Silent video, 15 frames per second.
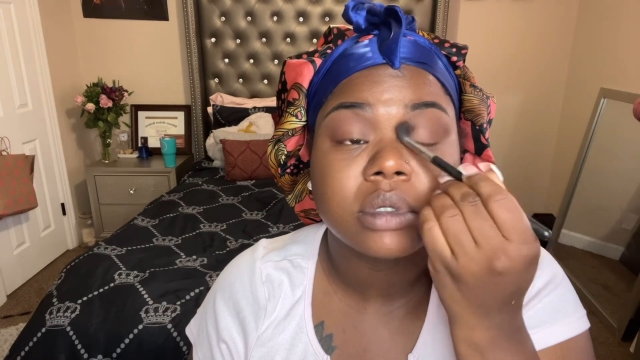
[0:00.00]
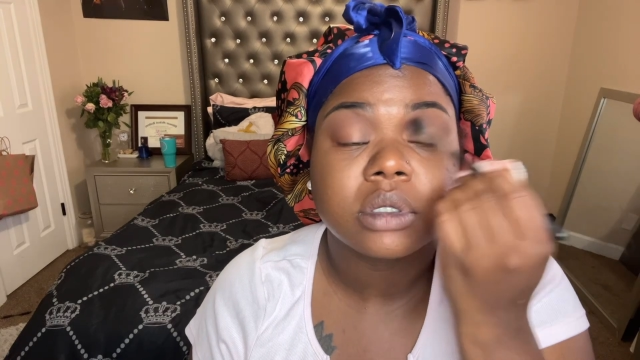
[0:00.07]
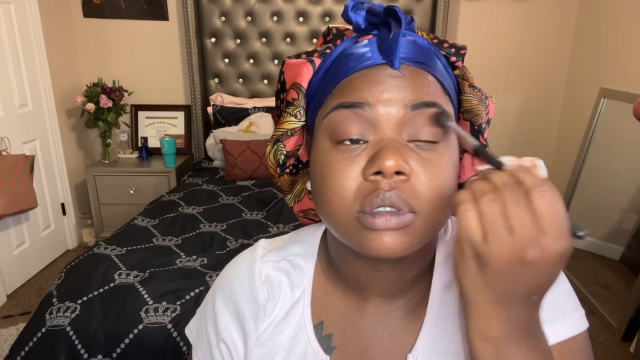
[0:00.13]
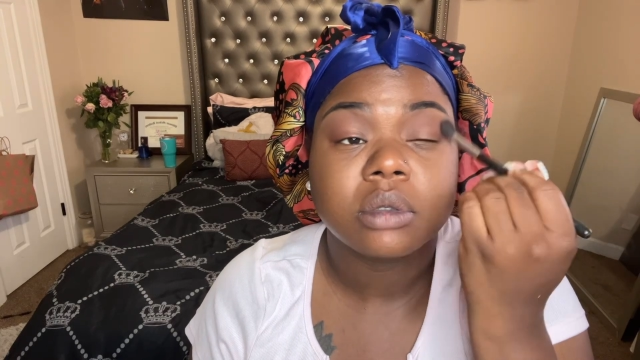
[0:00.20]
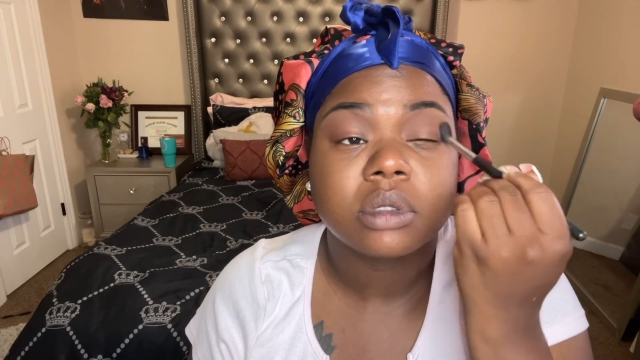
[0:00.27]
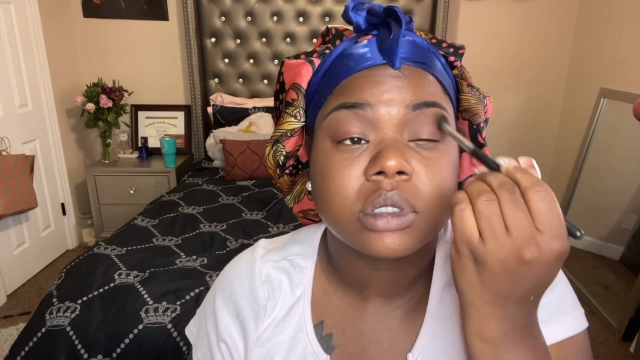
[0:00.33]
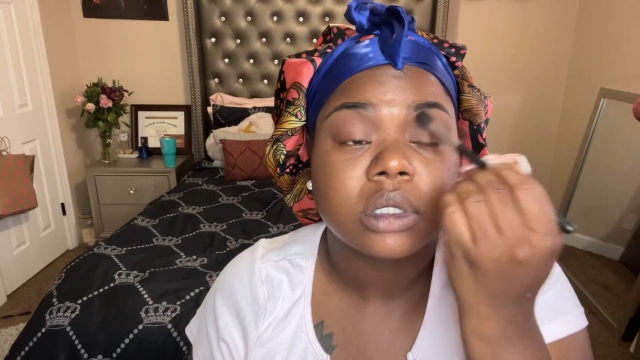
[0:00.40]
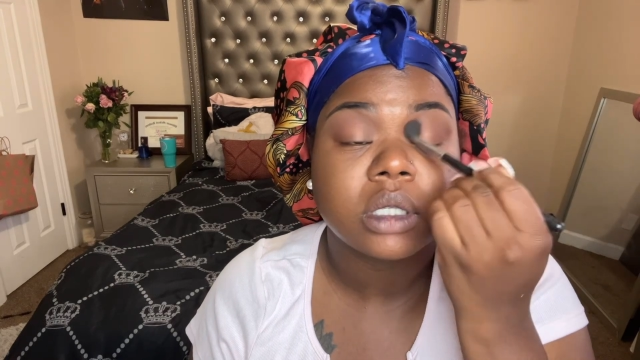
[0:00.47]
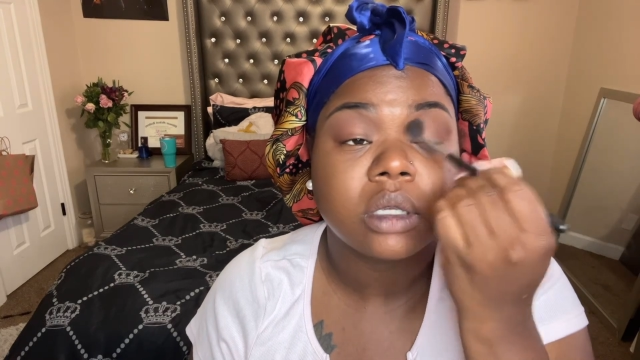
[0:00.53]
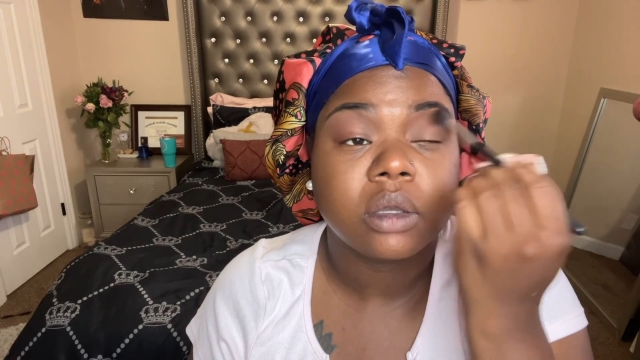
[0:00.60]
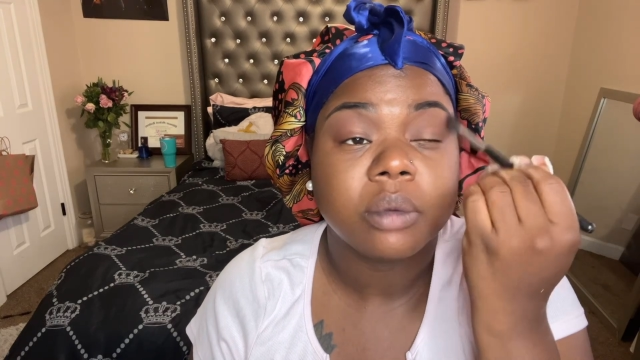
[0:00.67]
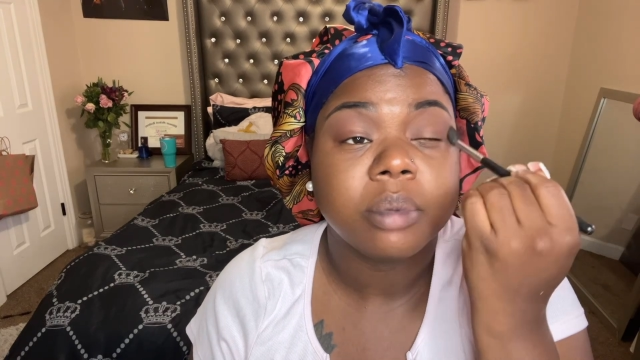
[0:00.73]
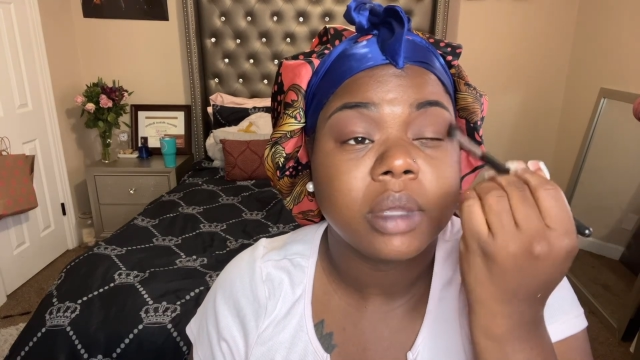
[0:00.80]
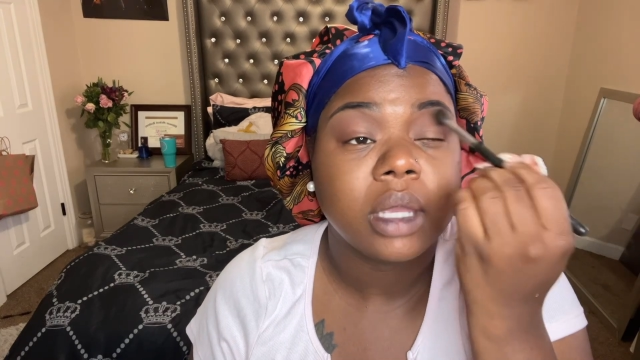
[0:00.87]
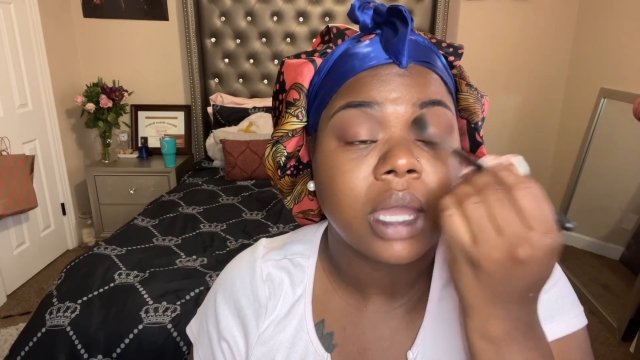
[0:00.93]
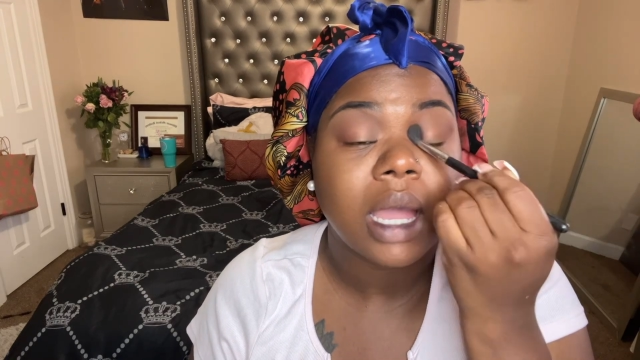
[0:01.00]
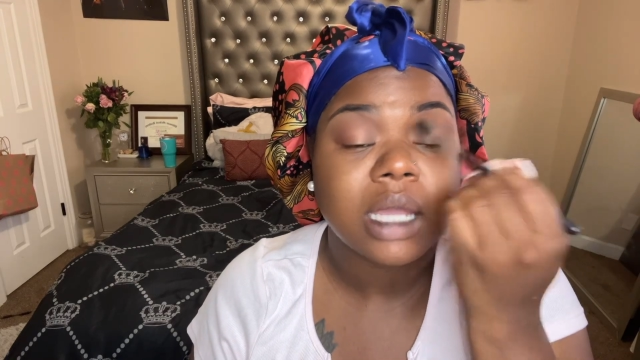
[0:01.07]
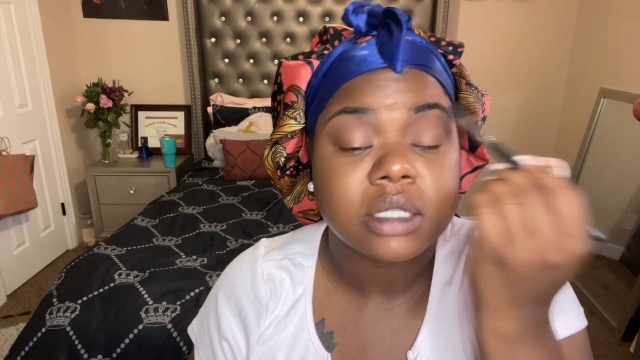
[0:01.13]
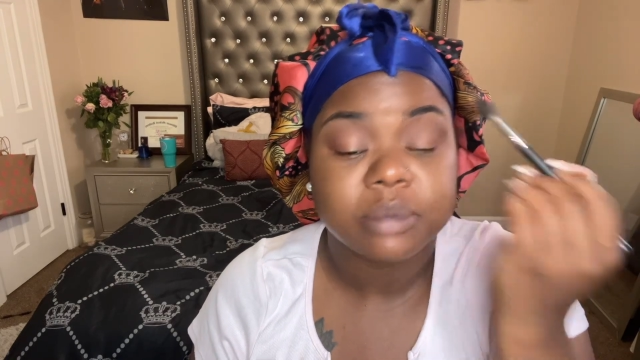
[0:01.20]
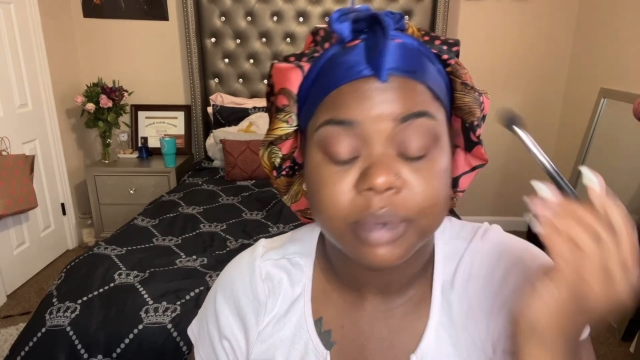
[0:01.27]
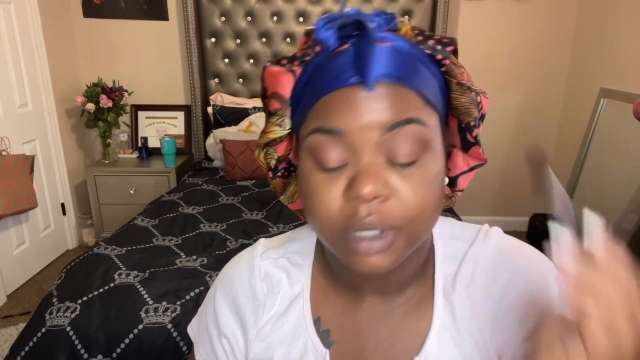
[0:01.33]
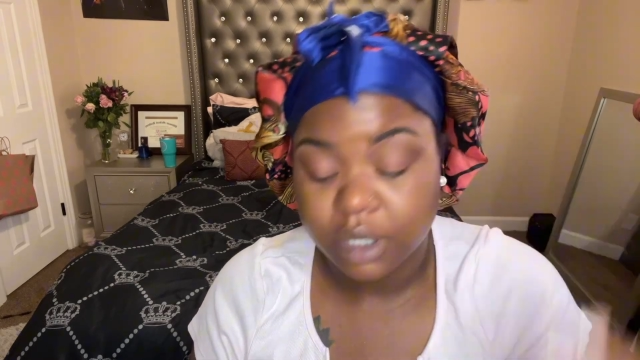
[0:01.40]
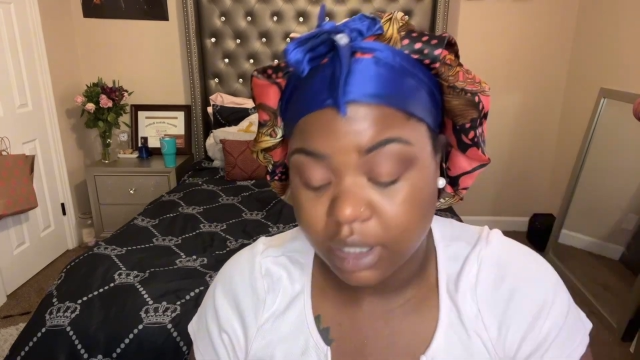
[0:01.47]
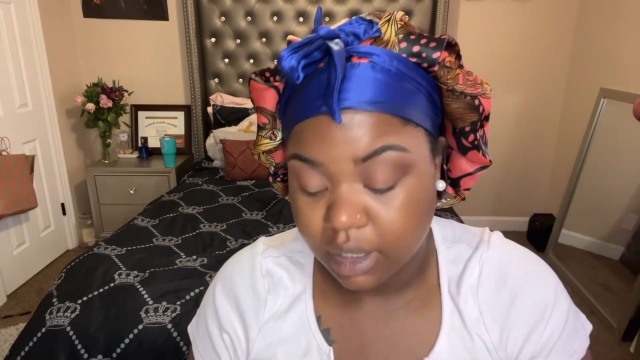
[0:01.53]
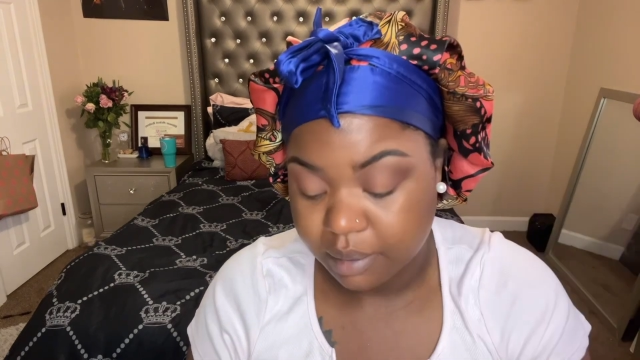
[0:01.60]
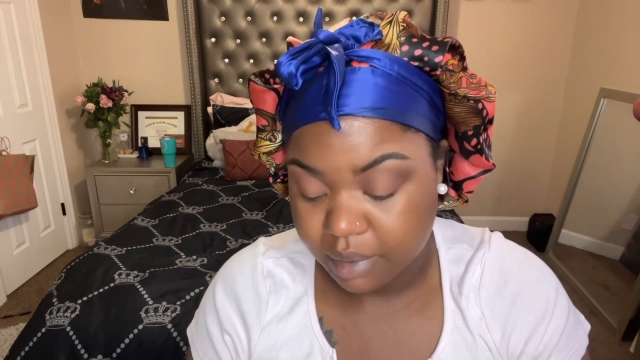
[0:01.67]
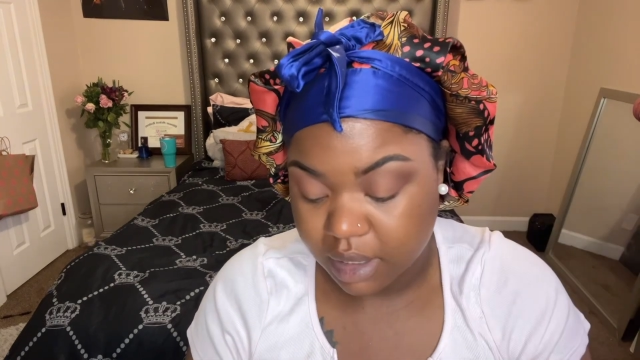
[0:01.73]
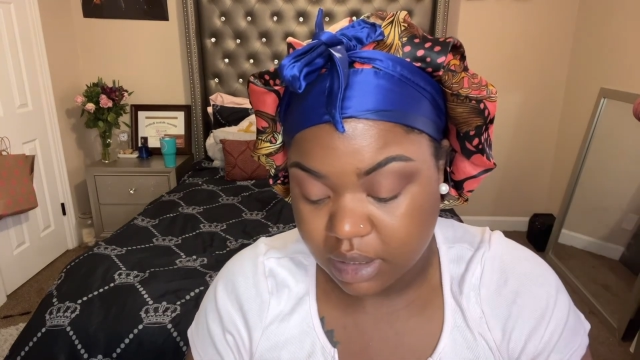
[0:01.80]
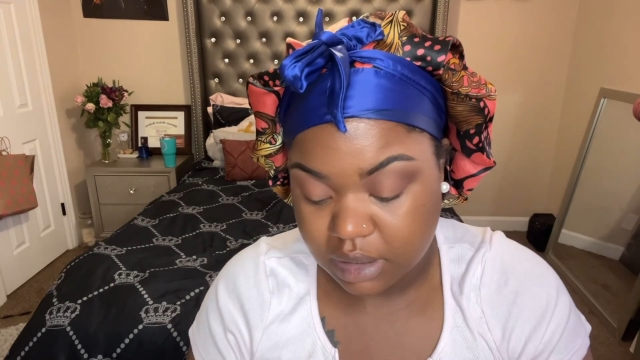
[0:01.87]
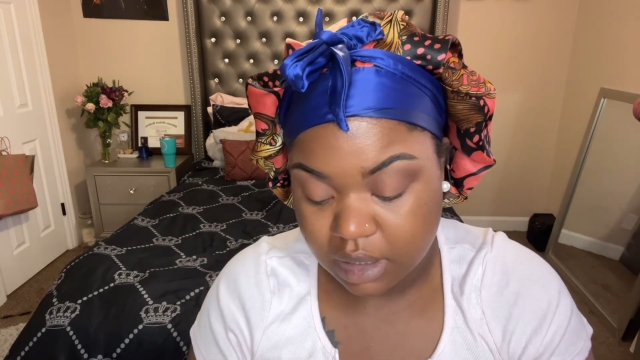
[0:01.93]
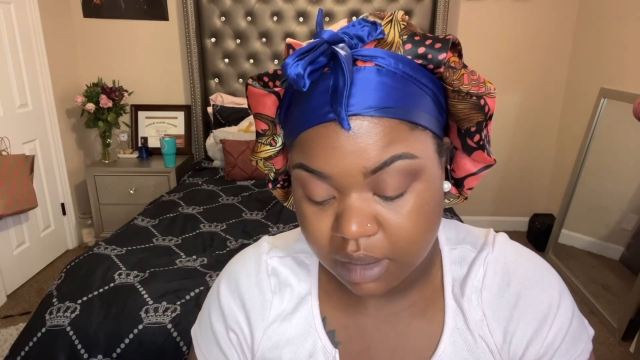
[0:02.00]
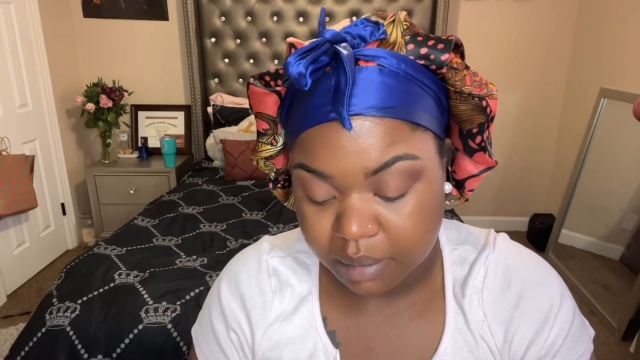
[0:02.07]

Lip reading: to still be high-spirited because of the